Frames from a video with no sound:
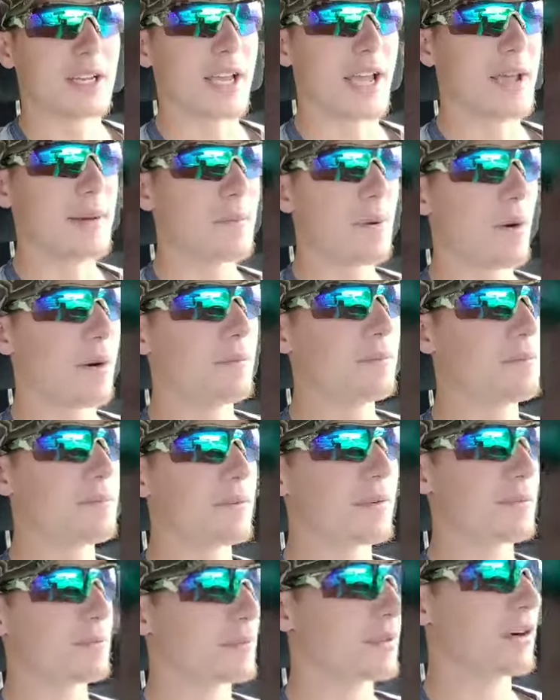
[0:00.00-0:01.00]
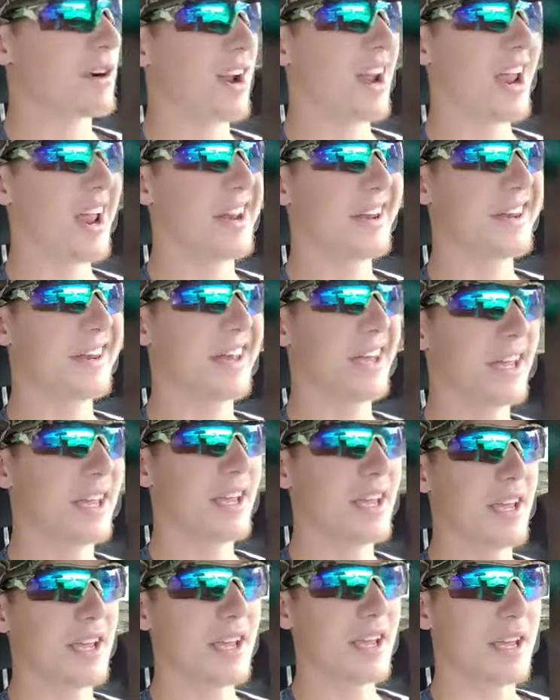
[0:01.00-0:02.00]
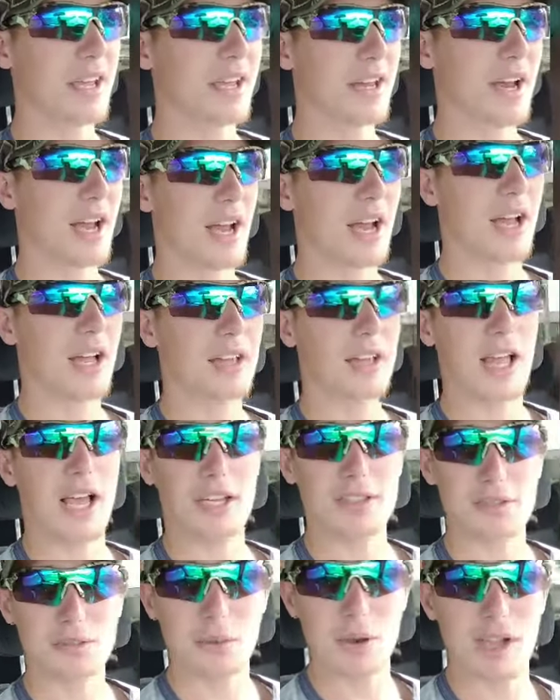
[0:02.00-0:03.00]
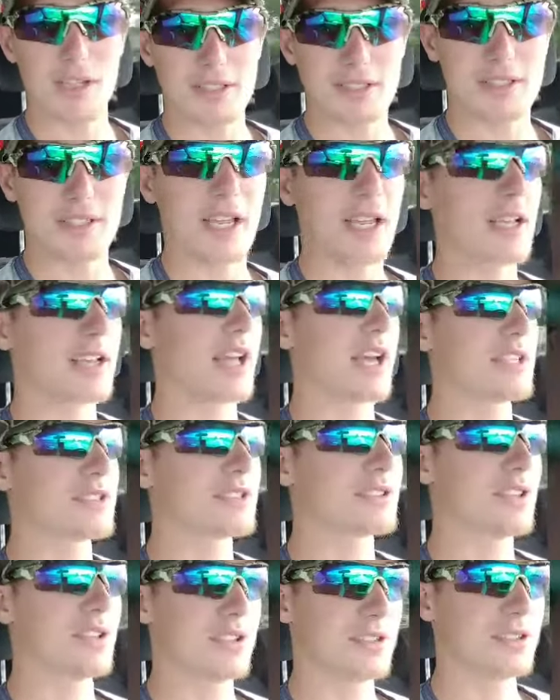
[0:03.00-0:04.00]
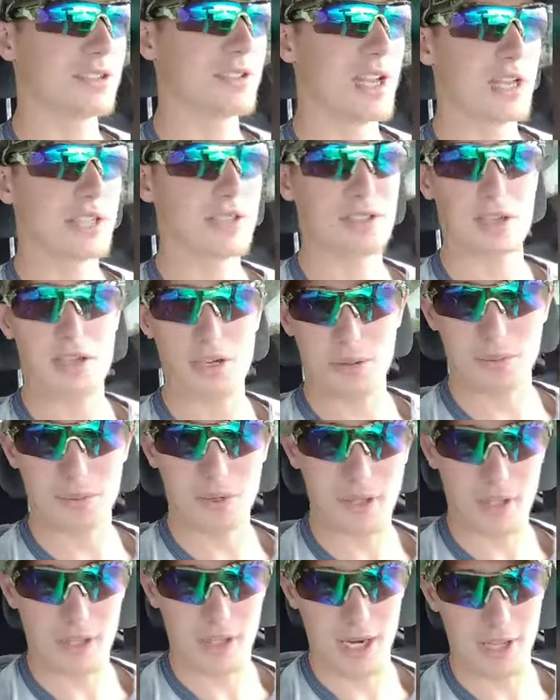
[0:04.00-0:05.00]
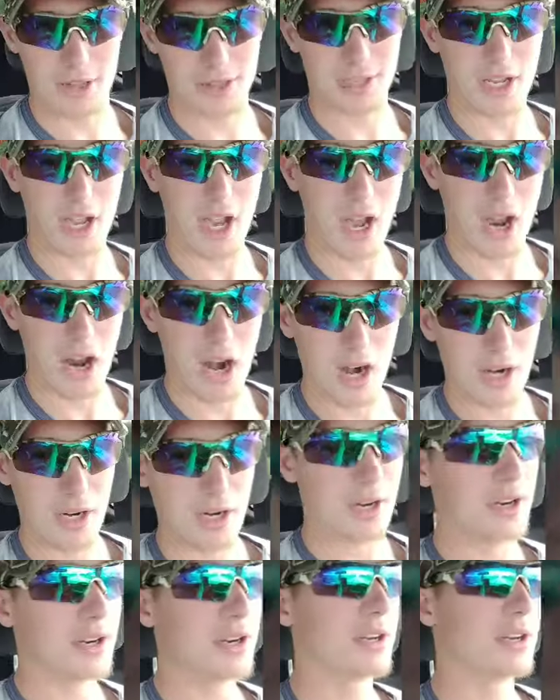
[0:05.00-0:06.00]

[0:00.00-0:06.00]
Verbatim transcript: Came home from Crandon uh, last Wednesday, last Thursday I started working on the car.